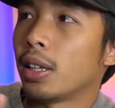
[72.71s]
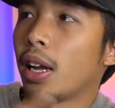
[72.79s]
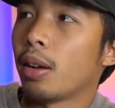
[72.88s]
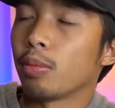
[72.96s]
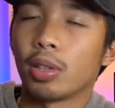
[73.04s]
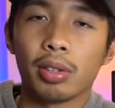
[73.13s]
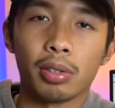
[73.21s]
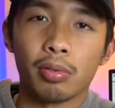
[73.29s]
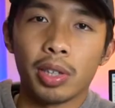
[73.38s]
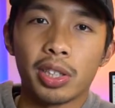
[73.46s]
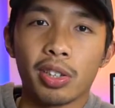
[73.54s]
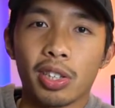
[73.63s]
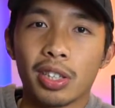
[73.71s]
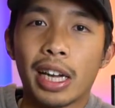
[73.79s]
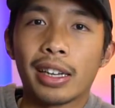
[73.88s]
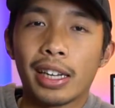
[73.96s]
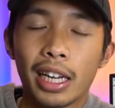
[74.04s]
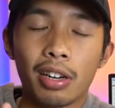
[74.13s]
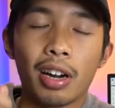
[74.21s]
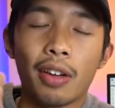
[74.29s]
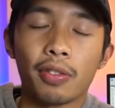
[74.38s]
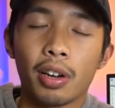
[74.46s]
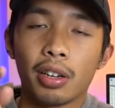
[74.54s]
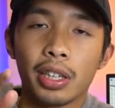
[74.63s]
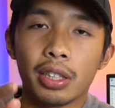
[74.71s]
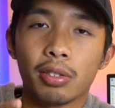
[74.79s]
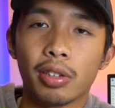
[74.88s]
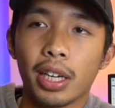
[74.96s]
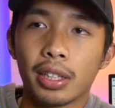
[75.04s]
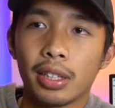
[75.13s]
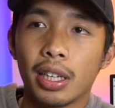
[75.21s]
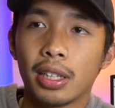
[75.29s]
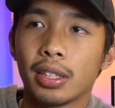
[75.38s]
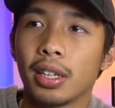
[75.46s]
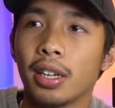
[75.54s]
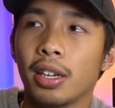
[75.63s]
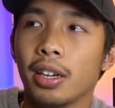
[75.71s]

I'm going to research that later after I teach you guys this